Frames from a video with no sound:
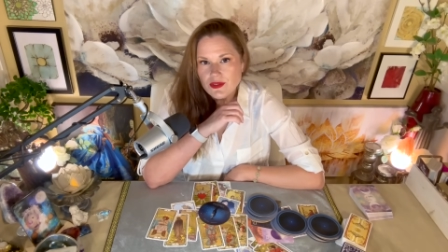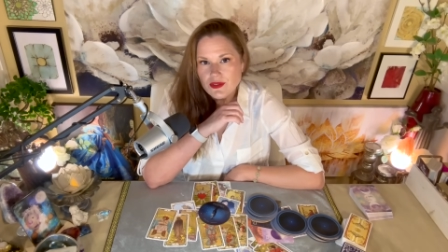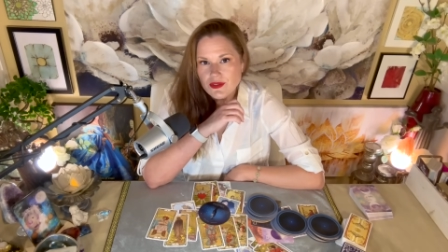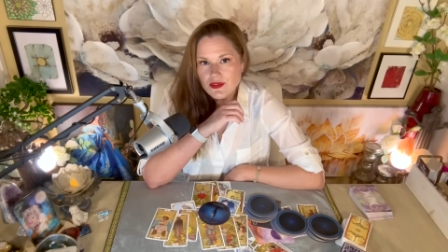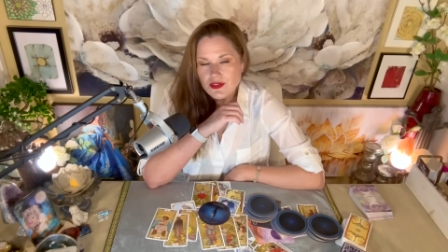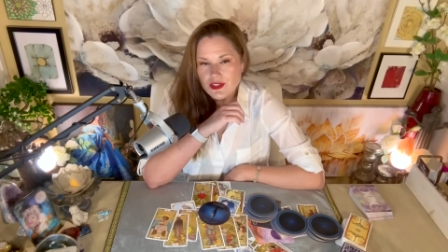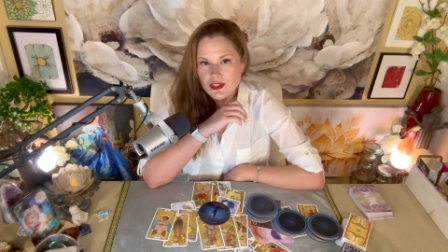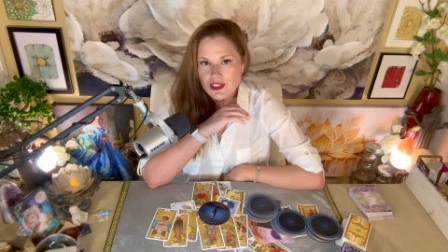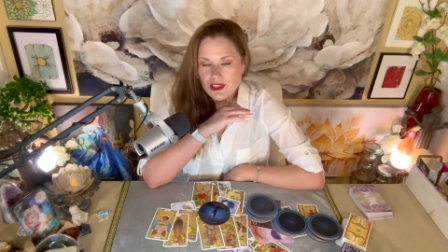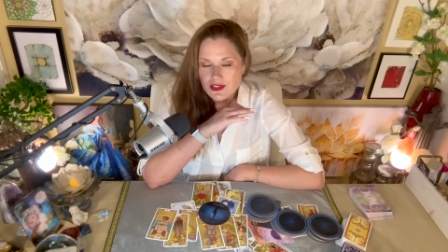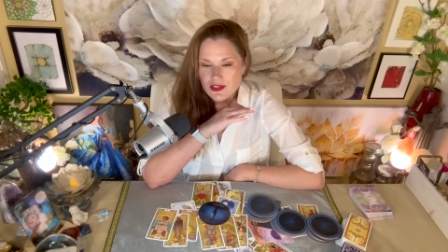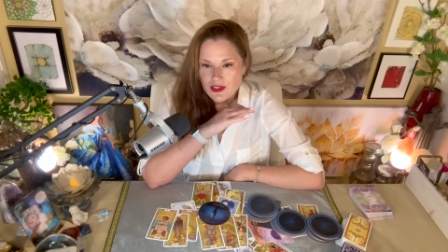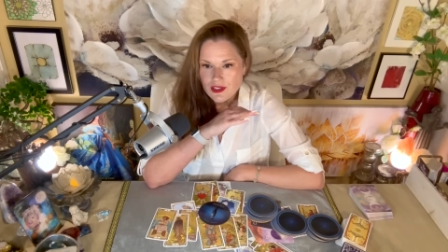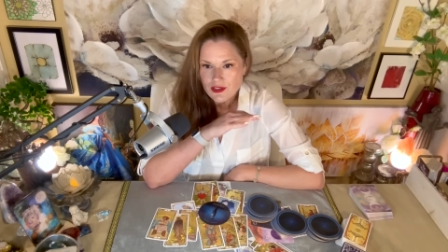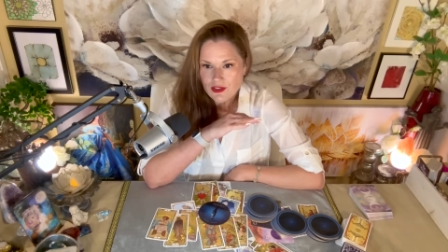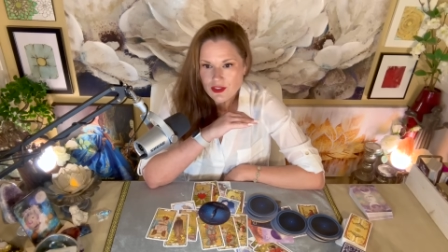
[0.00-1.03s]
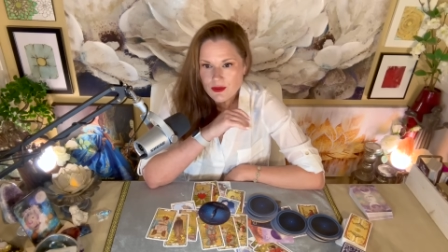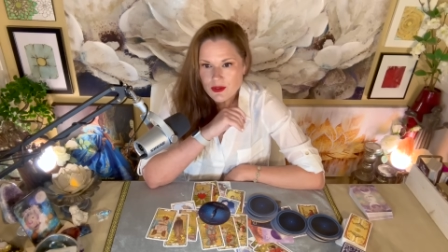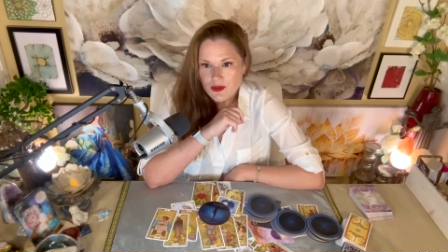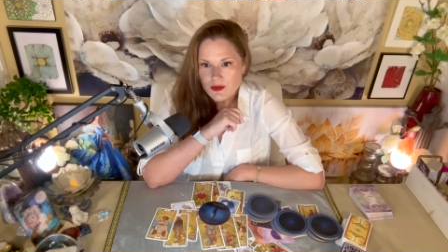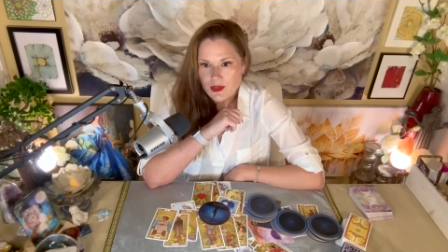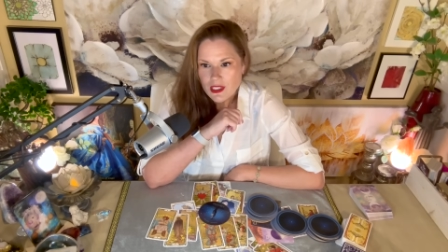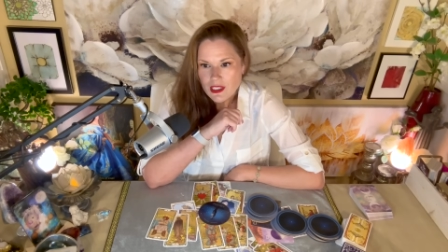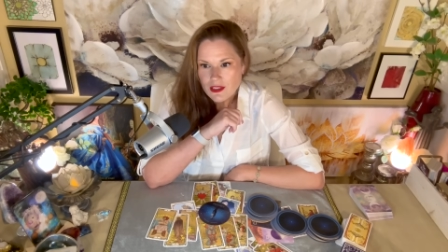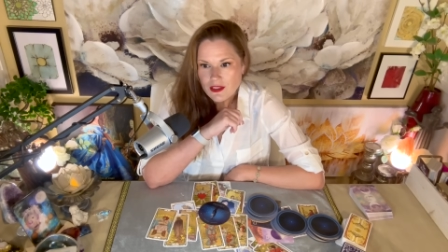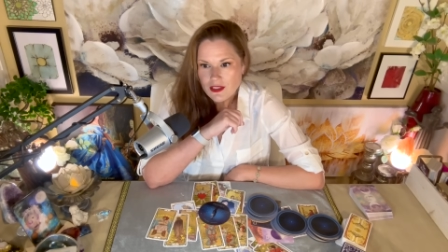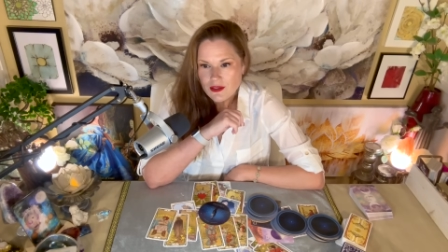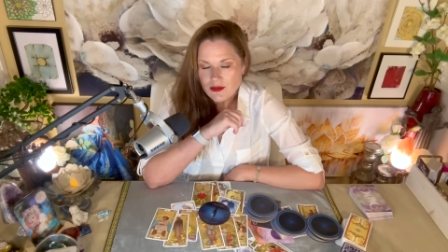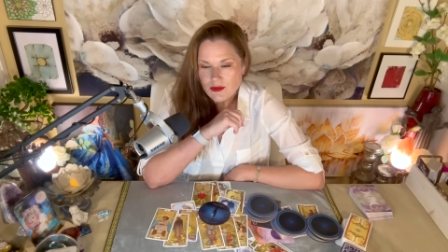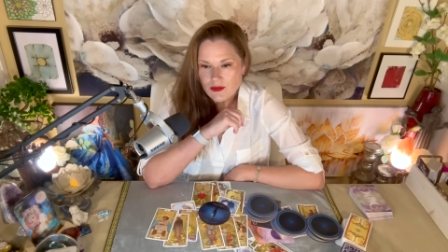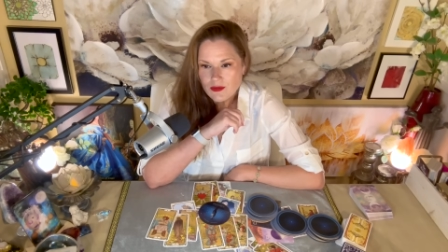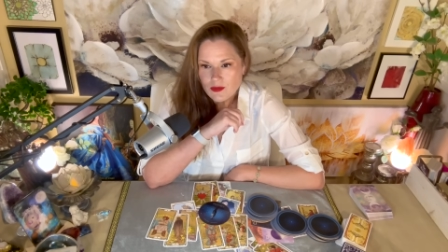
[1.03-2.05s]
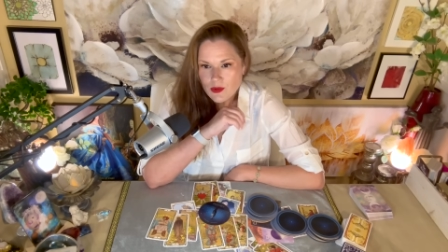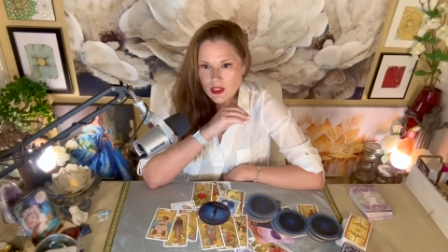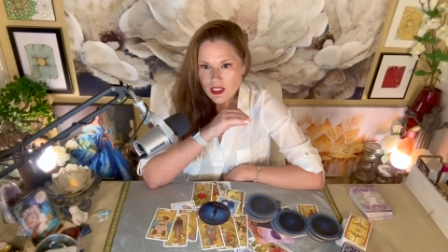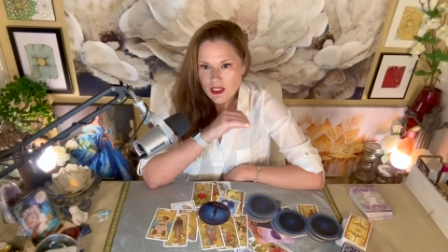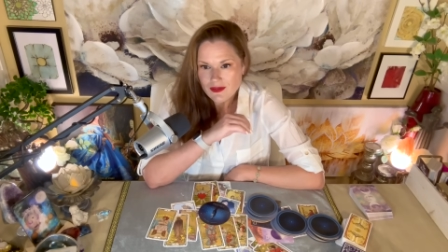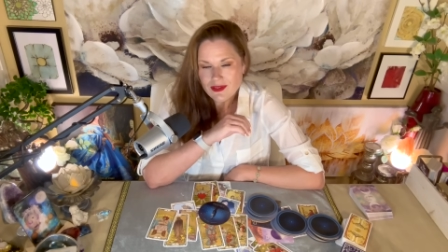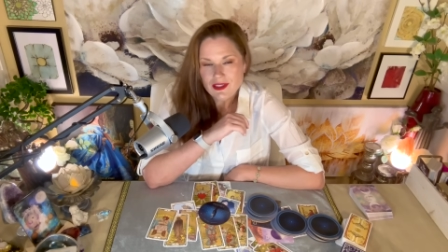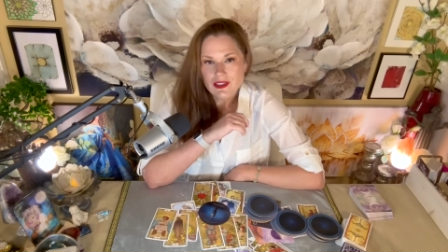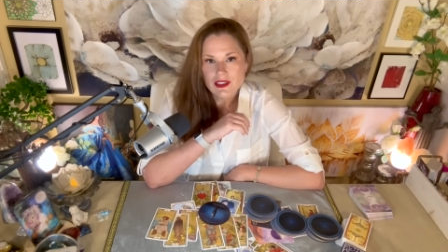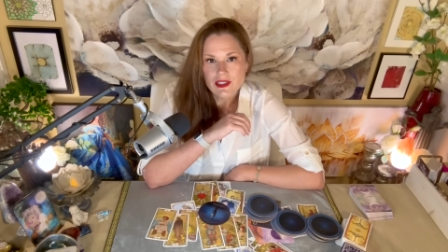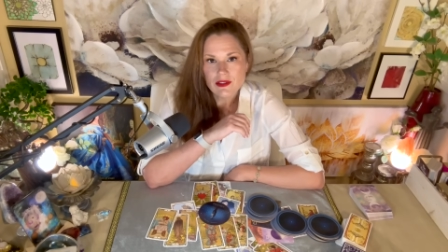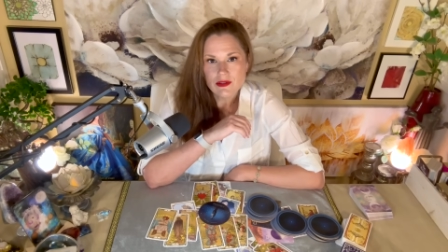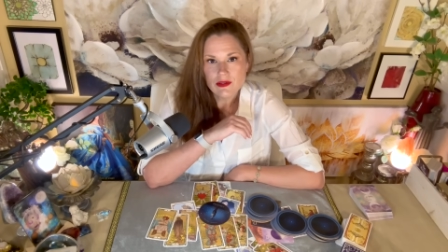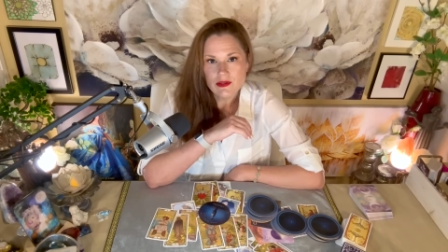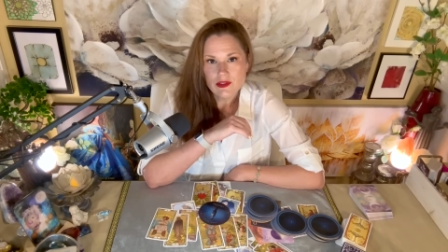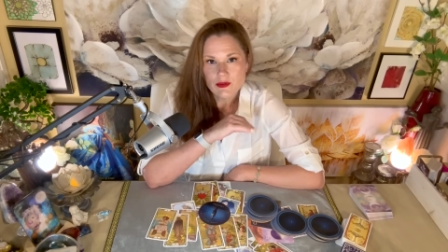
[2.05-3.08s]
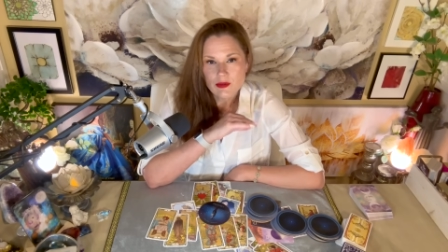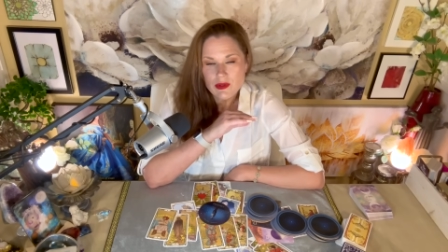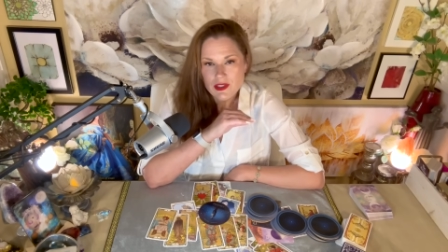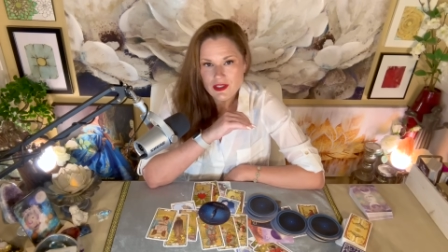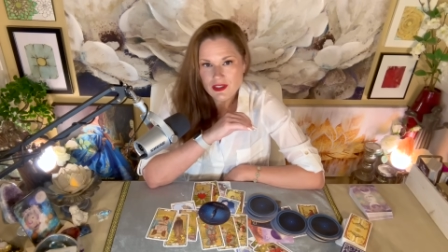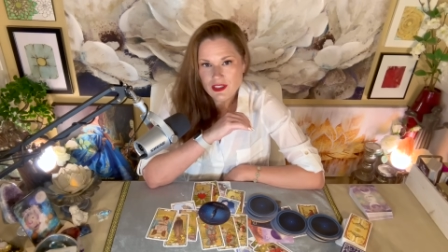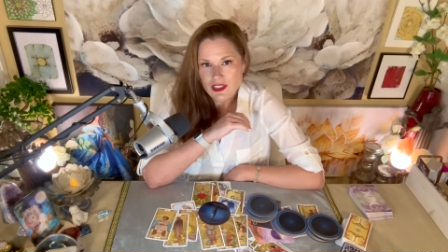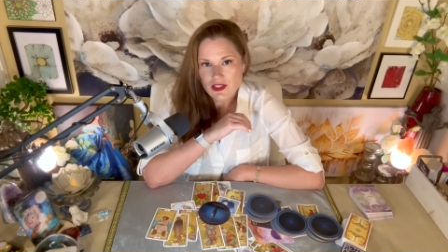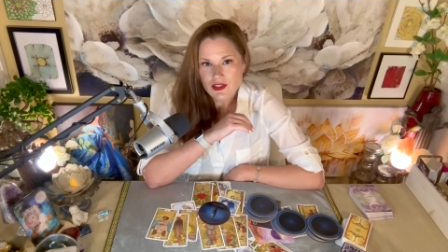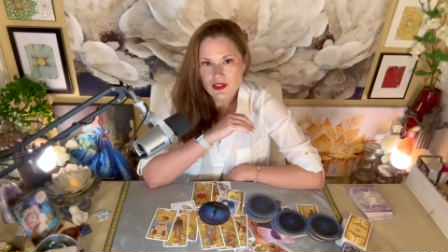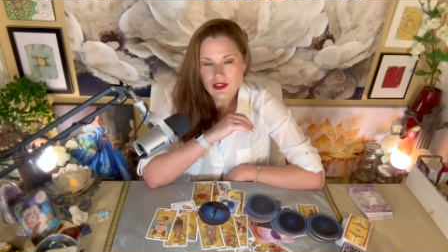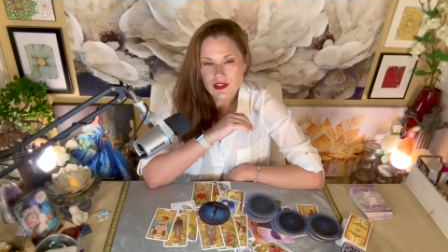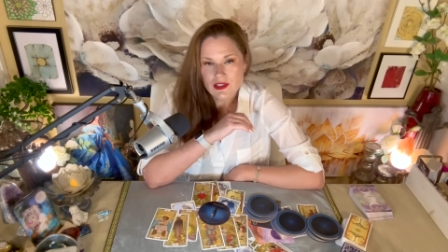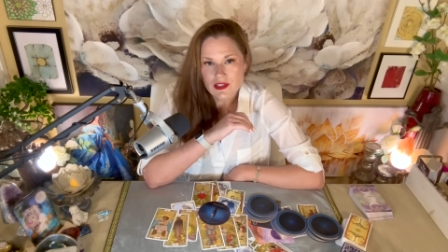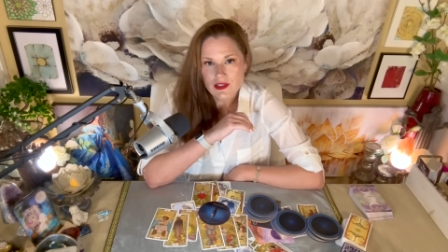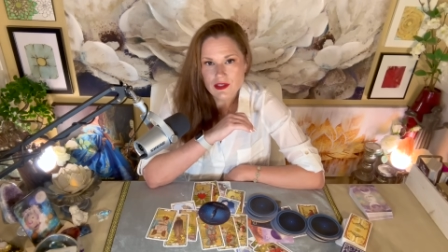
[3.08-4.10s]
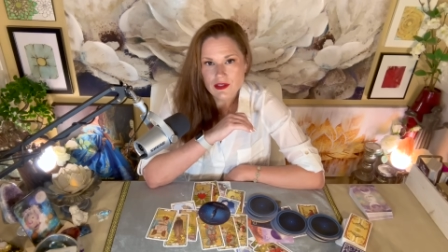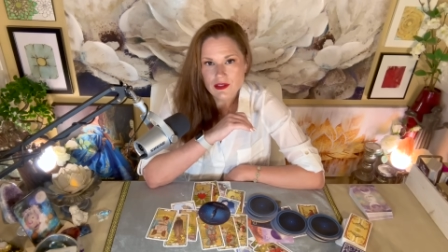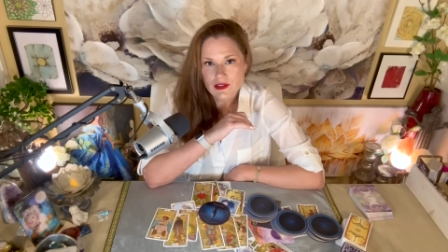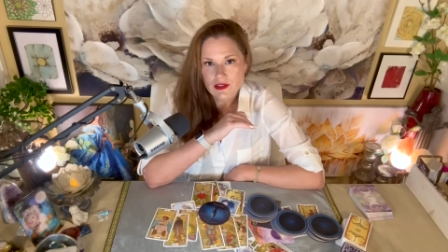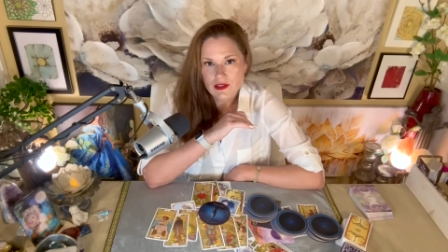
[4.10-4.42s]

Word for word: suggests that in terms of reality, we have it together, the presentation's there,